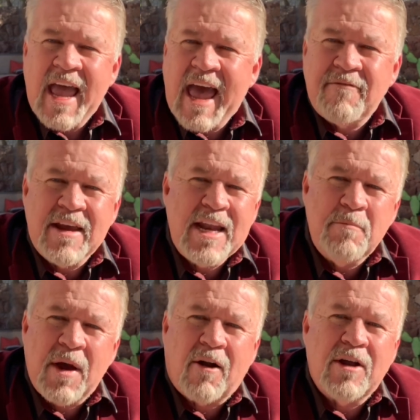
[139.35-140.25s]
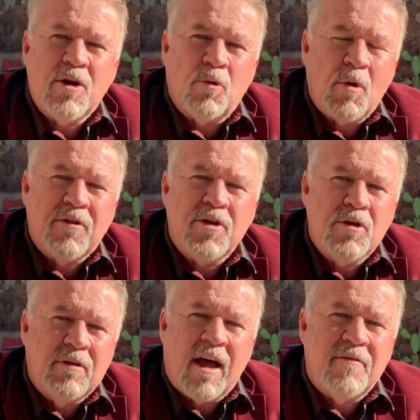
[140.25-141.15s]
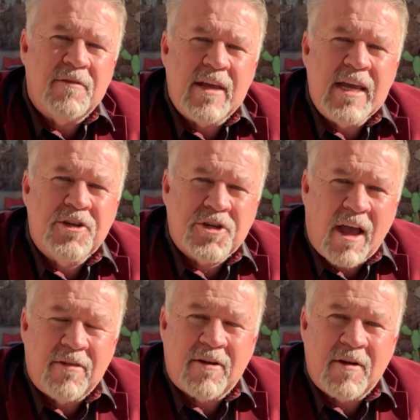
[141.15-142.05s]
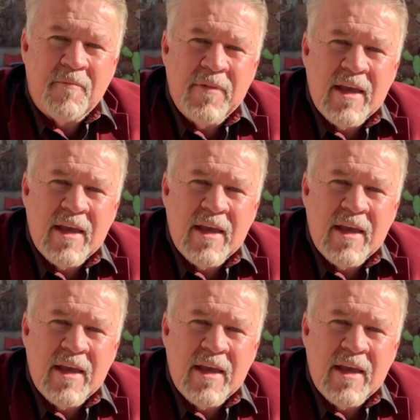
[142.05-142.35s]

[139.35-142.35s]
have any bearing on whether you love each other.